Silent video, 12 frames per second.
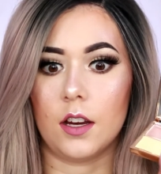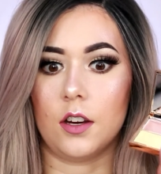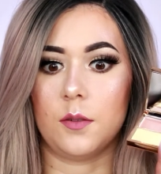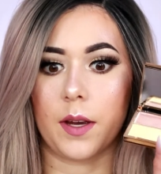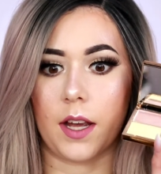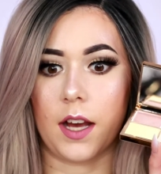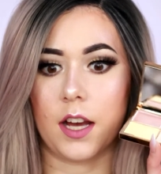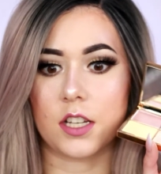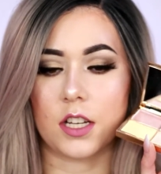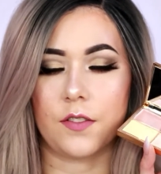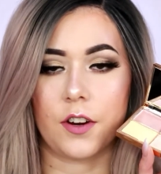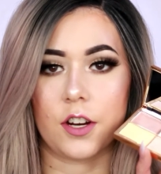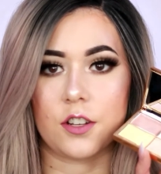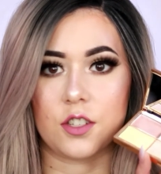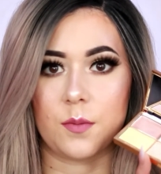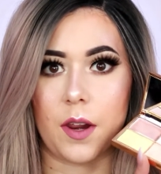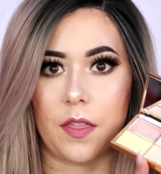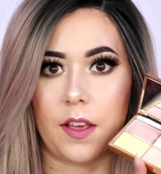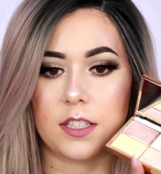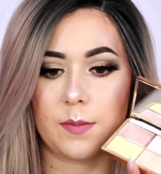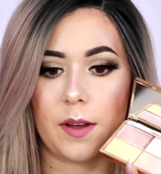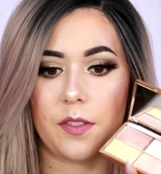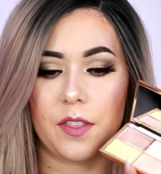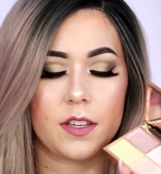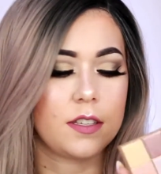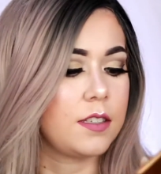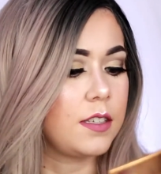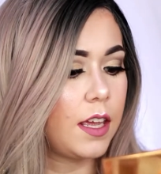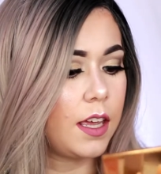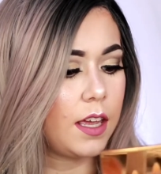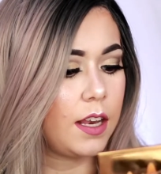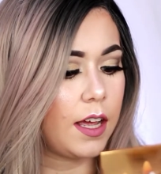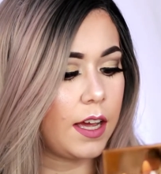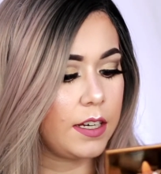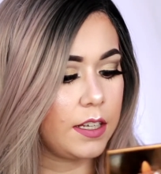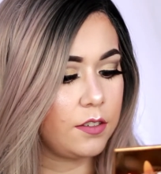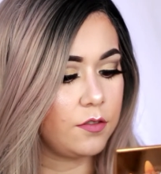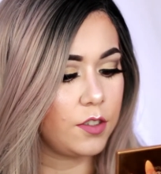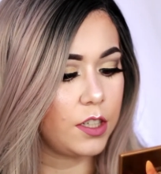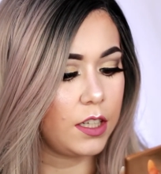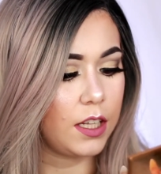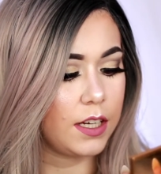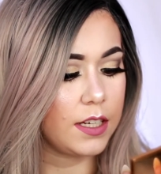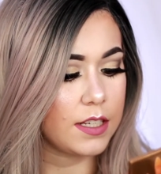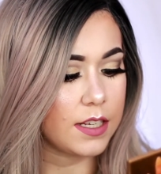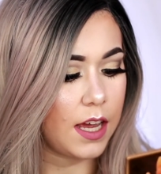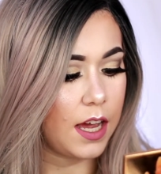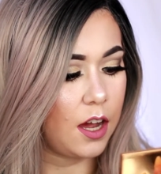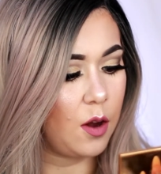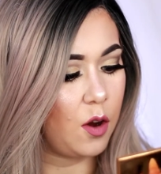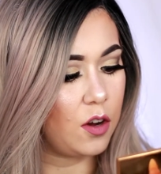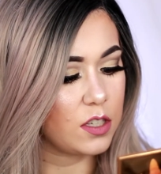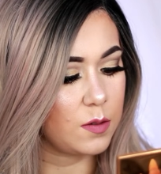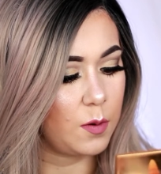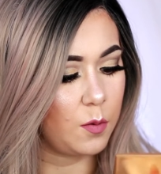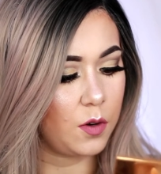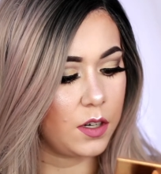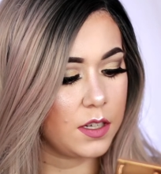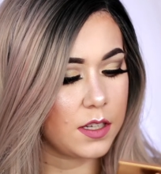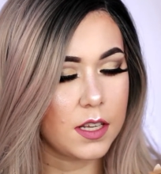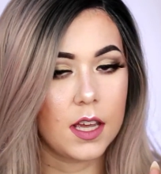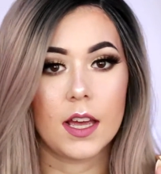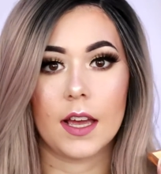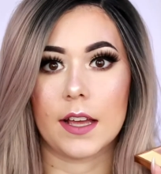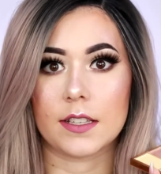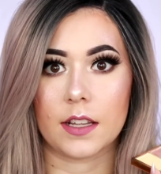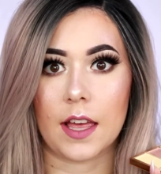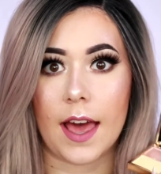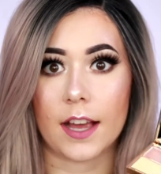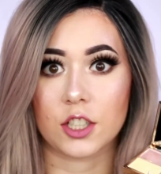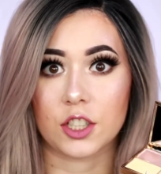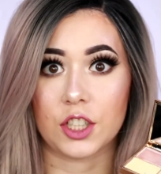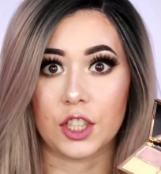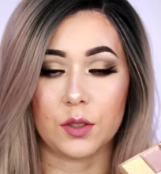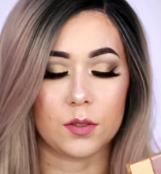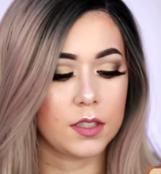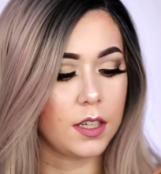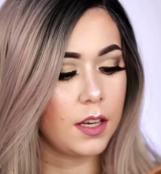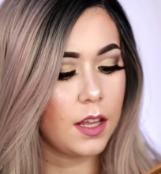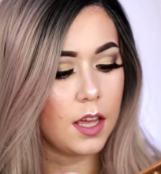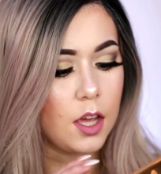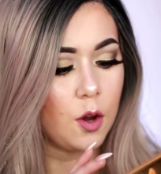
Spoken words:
Oh my gosh, I've heard so many things about this and I didn't realize how awesome it was until I actually used it.